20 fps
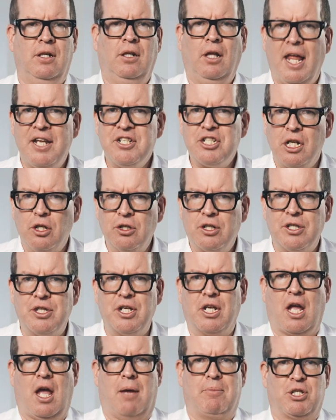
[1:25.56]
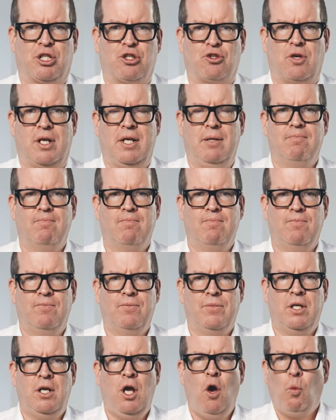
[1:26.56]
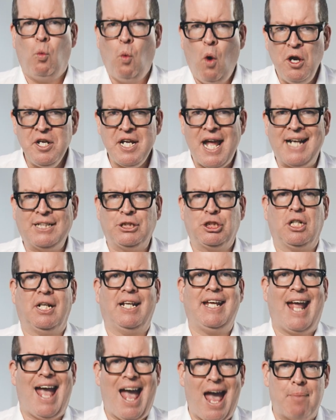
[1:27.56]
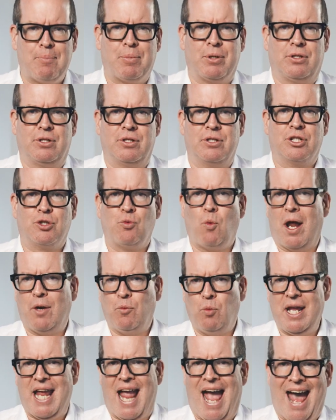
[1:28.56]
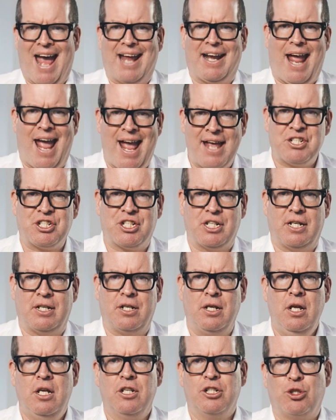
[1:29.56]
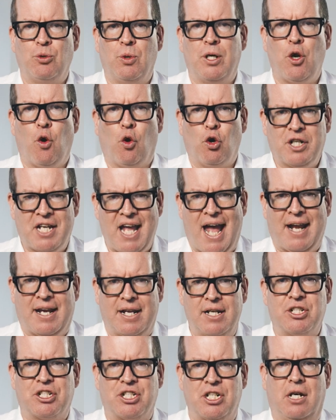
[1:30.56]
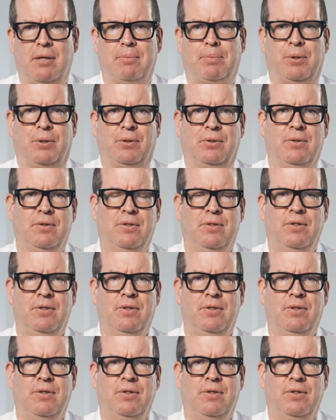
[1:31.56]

Let's look at the chemistry. What actually happens when we add acid to an organic sample?